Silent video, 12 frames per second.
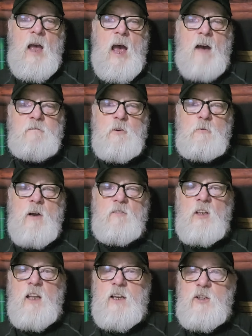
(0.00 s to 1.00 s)
After
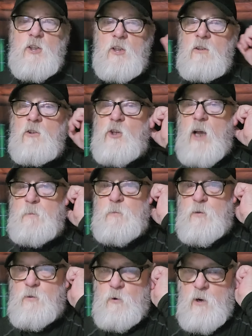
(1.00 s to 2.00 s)
Revelation
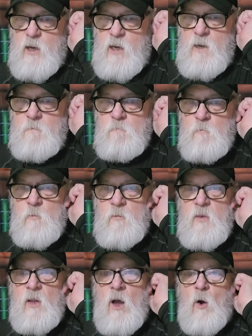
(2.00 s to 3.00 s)
chapter 3,
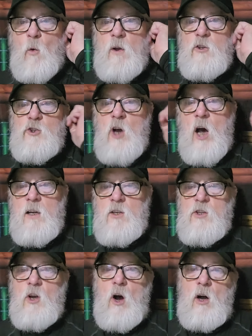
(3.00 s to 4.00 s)
when John
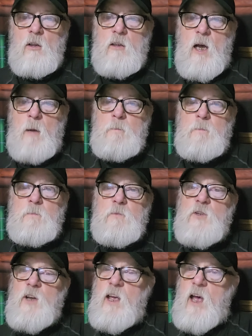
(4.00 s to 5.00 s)
is called up
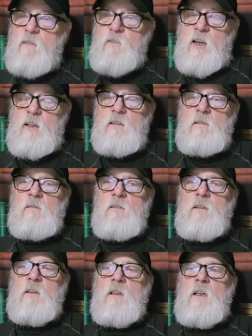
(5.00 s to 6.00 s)
to heaven,
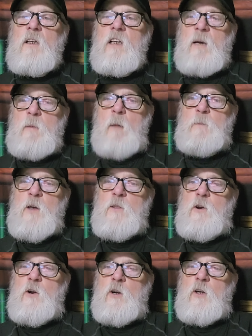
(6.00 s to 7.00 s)
"Come up
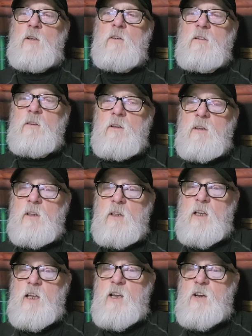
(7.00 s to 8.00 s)
hither,"
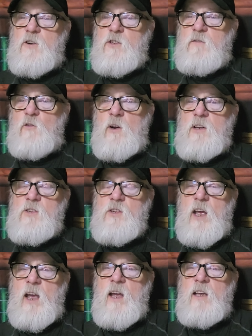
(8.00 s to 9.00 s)
he hears the voice
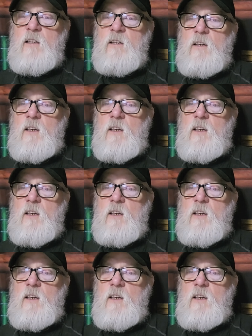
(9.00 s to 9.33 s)
saying.